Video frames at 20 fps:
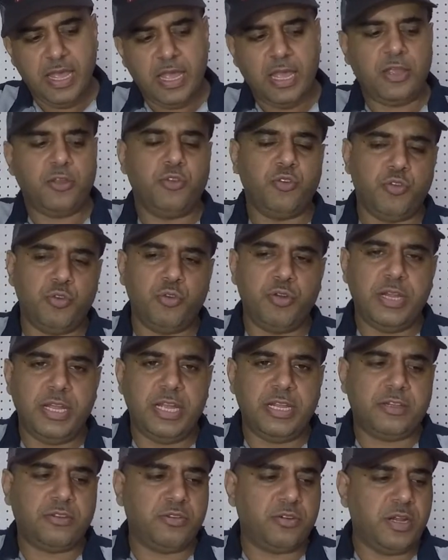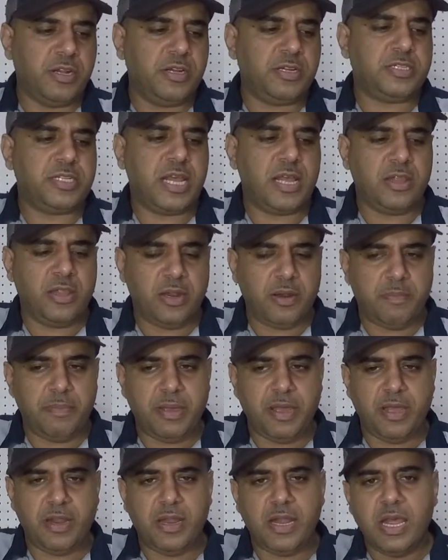And you do need to understand a little
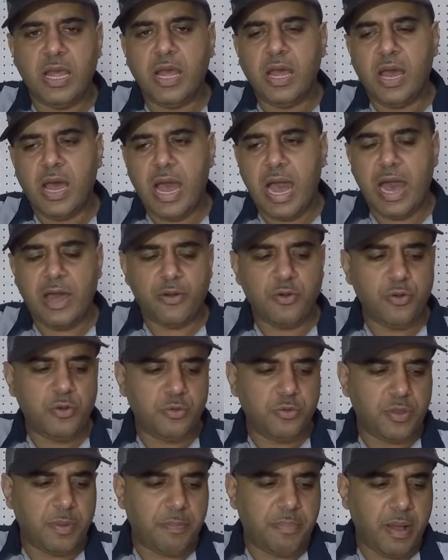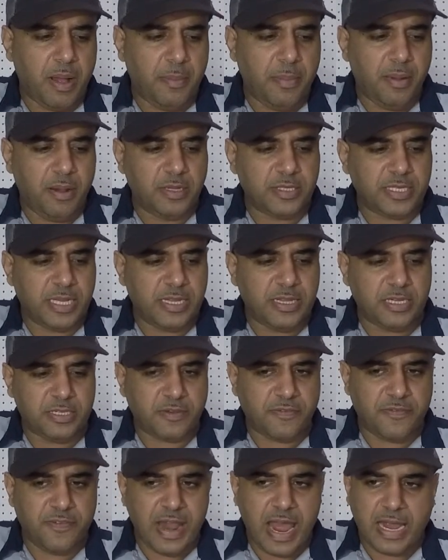bit how to do the bubbles, and there's
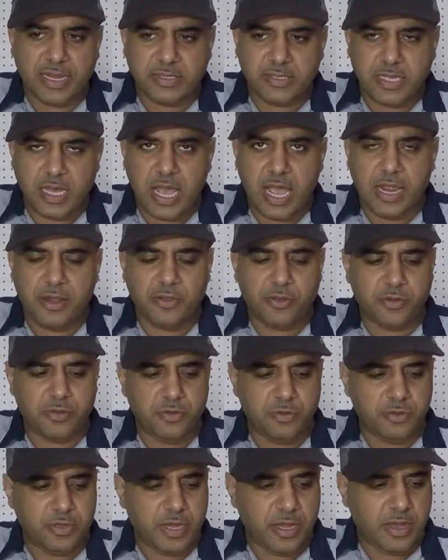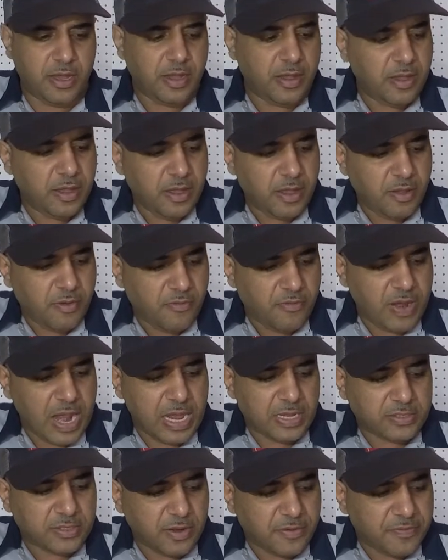a flat side. You can do the
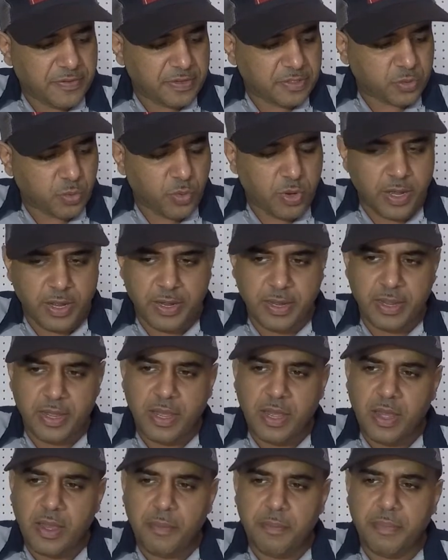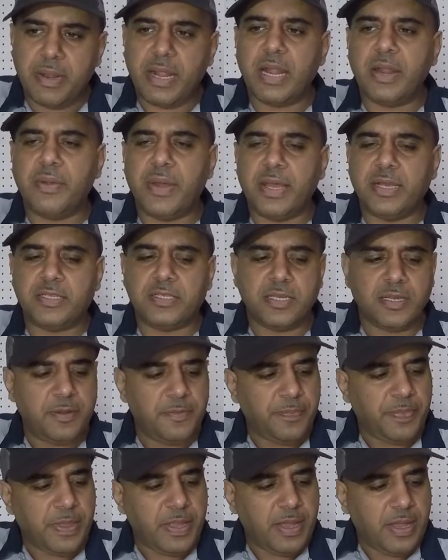flat surface one. But anyways,
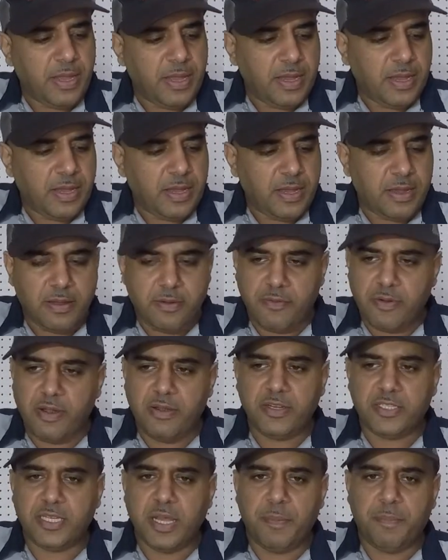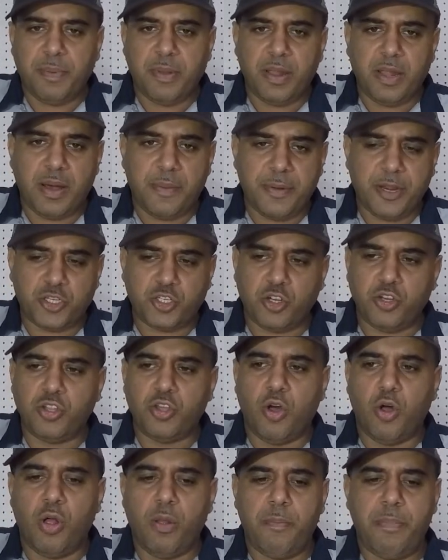very simple. I'm gonna show you the
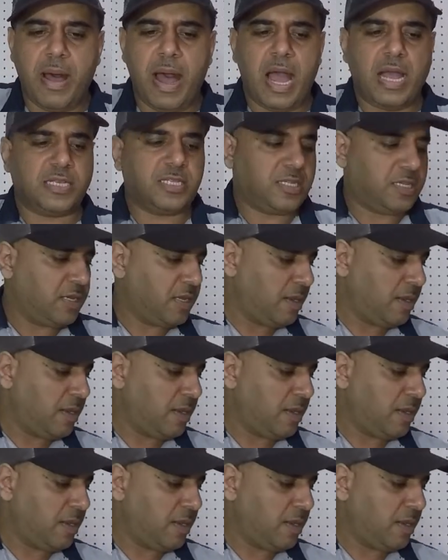whole box.